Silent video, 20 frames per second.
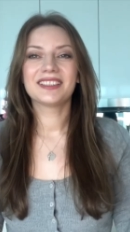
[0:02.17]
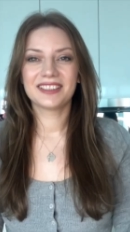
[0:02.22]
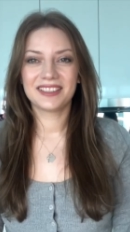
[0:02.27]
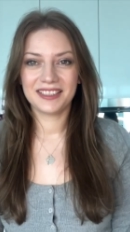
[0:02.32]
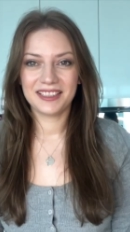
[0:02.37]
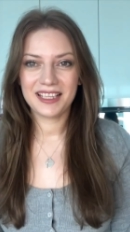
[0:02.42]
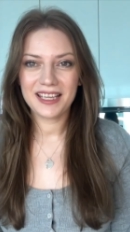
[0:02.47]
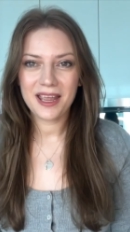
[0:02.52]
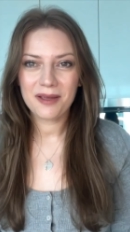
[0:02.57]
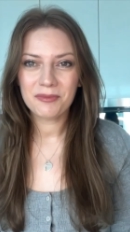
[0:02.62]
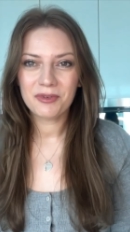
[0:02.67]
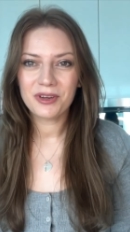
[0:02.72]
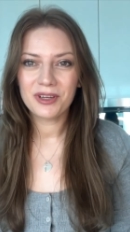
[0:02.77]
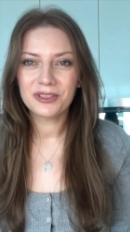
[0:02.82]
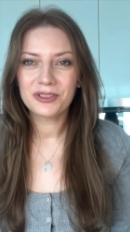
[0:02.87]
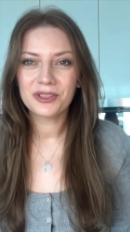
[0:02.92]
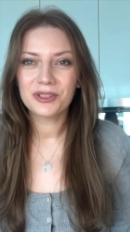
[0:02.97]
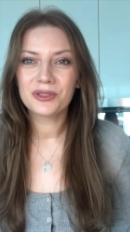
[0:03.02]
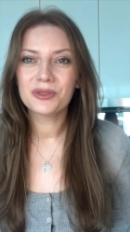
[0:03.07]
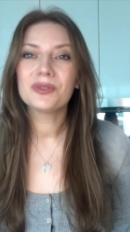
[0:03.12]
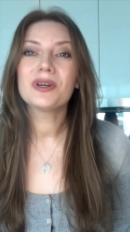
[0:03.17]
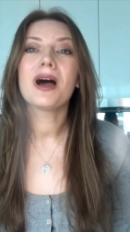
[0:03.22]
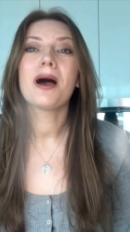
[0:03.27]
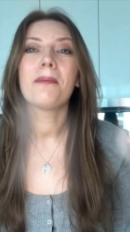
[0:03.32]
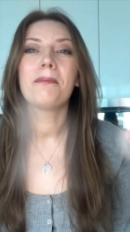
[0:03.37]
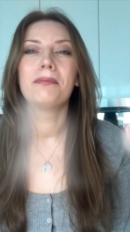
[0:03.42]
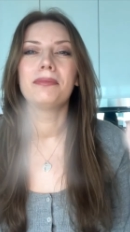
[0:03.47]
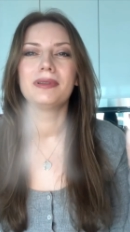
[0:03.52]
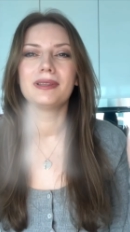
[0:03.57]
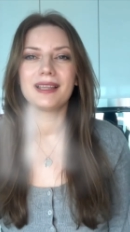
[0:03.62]
Today I'm going to do a
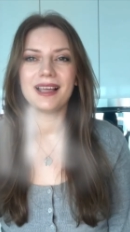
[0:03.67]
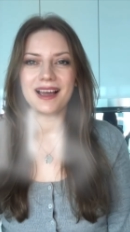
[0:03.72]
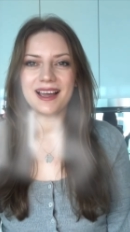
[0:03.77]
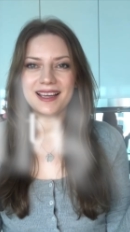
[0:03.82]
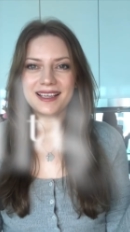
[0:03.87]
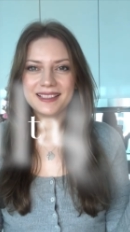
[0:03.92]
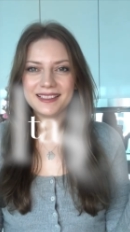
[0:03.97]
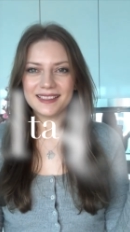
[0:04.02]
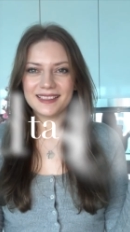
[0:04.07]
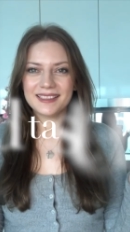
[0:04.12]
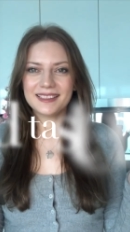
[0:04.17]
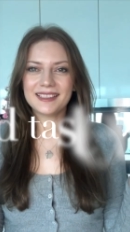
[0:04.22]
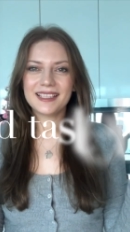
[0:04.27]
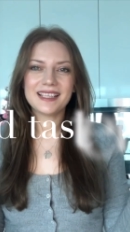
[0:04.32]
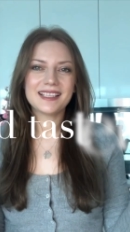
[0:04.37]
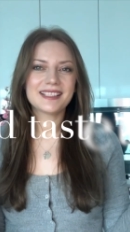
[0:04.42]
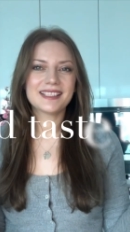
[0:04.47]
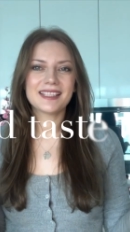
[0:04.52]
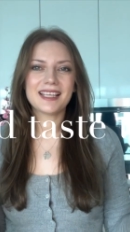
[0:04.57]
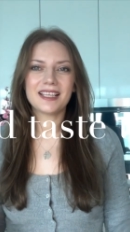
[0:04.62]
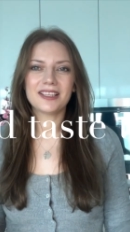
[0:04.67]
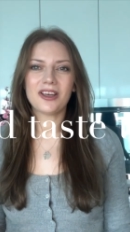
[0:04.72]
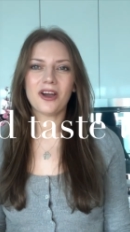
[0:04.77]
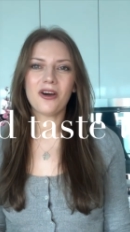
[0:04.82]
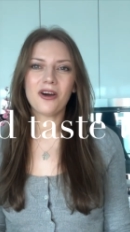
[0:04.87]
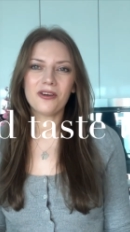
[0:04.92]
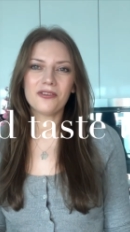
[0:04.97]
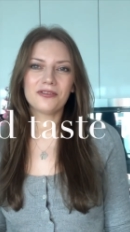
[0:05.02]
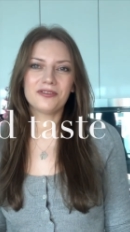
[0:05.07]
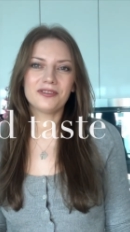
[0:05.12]
blind taste test
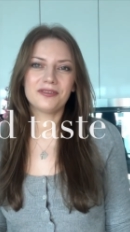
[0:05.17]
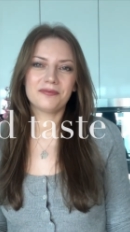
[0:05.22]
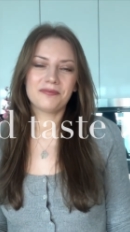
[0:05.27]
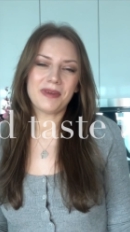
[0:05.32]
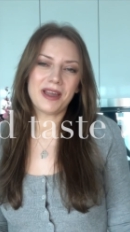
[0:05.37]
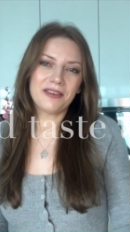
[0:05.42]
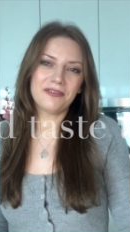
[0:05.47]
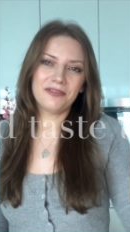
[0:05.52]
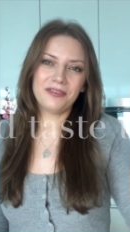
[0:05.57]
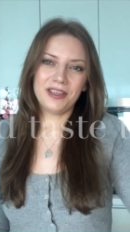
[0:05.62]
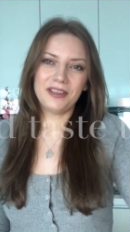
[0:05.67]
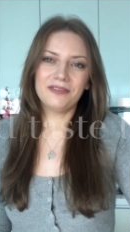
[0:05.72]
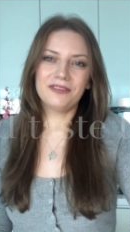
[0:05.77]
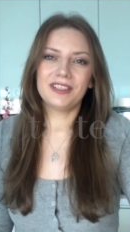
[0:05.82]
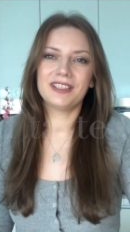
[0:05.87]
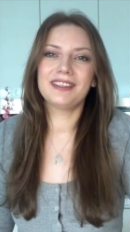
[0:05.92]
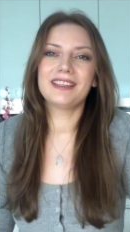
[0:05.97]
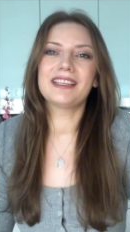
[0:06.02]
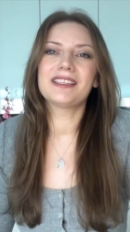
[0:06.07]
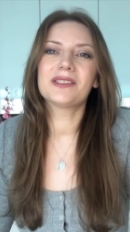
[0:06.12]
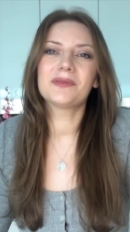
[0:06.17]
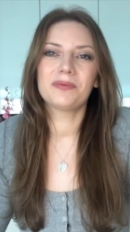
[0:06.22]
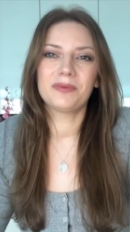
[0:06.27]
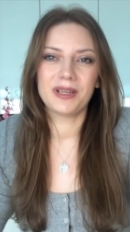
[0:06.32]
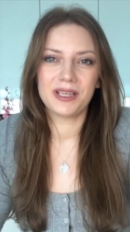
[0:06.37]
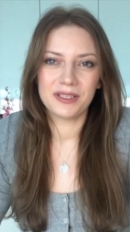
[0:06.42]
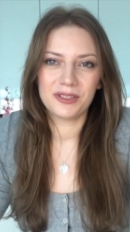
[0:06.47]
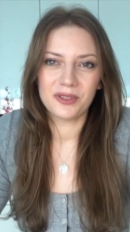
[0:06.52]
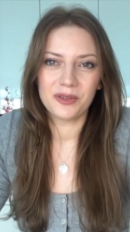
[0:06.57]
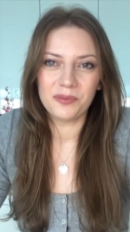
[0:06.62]
of my favorite
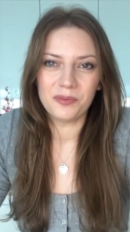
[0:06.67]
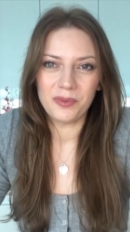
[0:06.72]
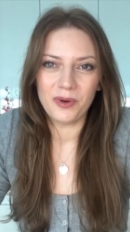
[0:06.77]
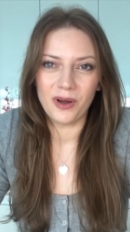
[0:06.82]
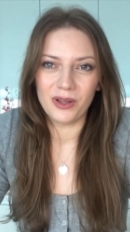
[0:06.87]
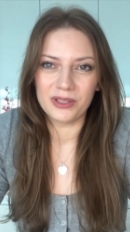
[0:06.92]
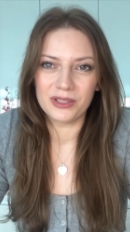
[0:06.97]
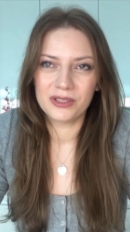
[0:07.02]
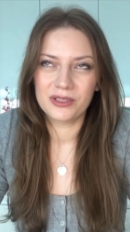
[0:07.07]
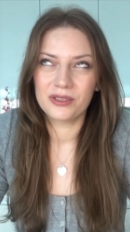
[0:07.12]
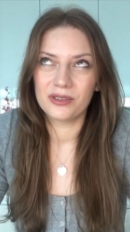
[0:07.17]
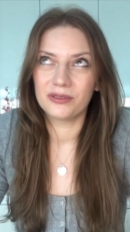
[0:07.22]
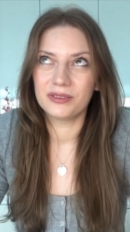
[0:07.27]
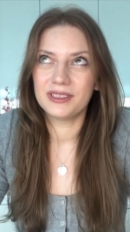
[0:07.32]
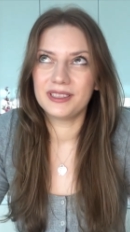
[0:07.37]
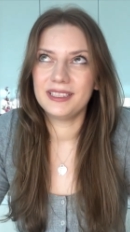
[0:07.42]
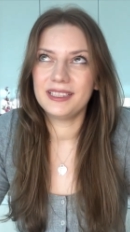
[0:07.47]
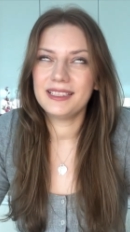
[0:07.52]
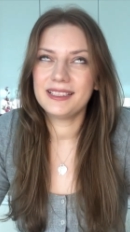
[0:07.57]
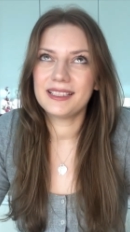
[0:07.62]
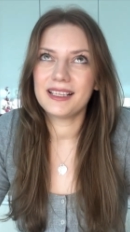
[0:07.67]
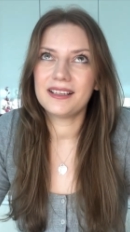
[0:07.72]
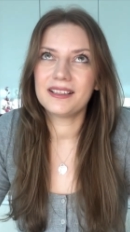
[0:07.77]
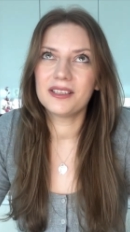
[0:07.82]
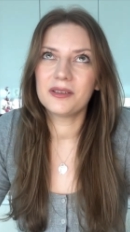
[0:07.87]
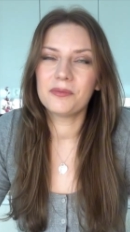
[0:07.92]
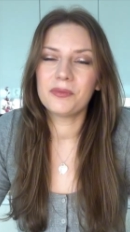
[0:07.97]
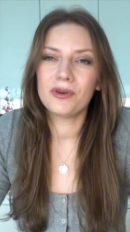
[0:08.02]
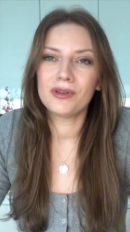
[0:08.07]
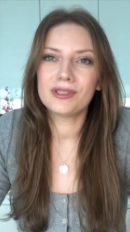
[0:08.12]
Nespresso pods. So these are
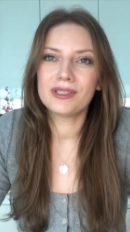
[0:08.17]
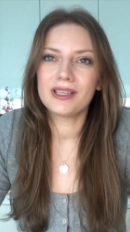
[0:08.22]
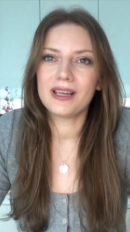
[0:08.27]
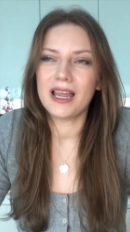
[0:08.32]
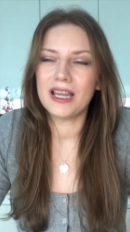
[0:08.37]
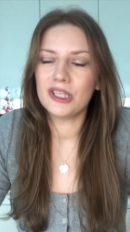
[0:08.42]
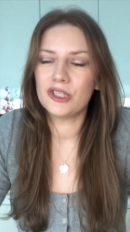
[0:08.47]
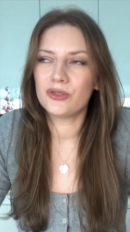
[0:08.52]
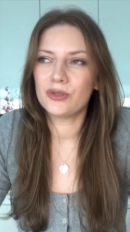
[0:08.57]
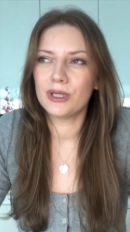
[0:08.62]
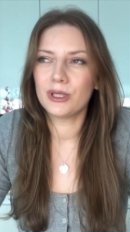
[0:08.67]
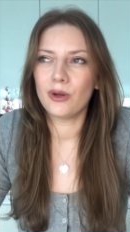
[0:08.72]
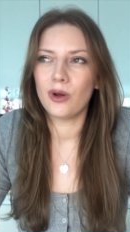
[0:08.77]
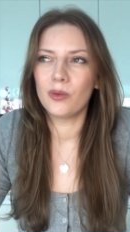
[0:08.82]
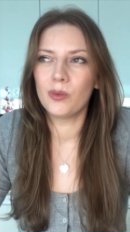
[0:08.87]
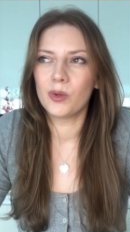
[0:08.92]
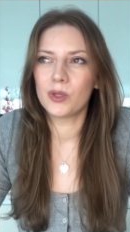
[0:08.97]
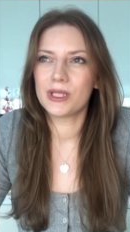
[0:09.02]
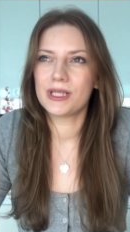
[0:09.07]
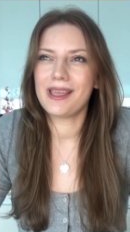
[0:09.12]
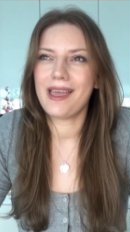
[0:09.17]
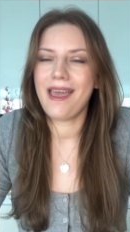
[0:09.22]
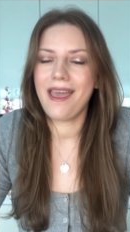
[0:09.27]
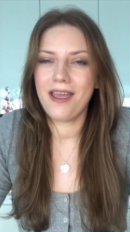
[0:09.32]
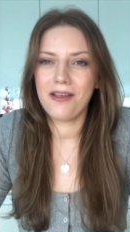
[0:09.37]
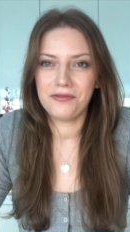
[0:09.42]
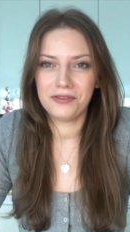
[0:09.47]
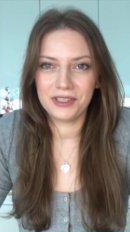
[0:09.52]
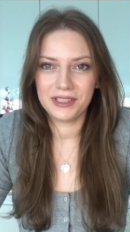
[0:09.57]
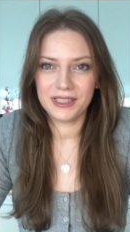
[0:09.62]
the pods that I drink almost
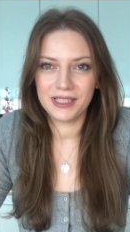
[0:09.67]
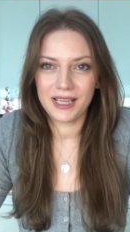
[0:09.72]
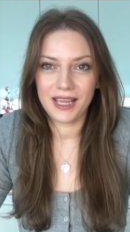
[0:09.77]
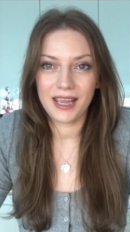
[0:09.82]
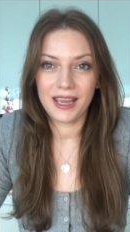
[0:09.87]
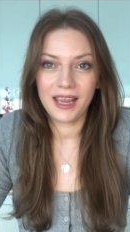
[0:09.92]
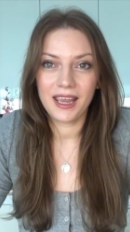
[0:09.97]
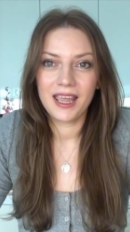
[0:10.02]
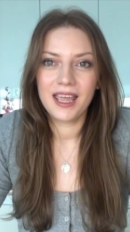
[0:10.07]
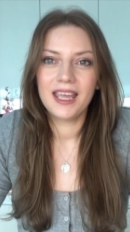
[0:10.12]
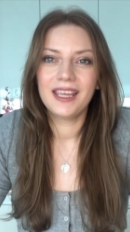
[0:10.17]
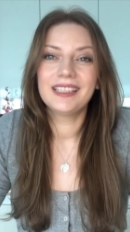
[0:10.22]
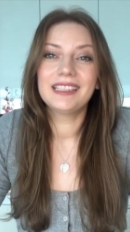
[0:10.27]
every day.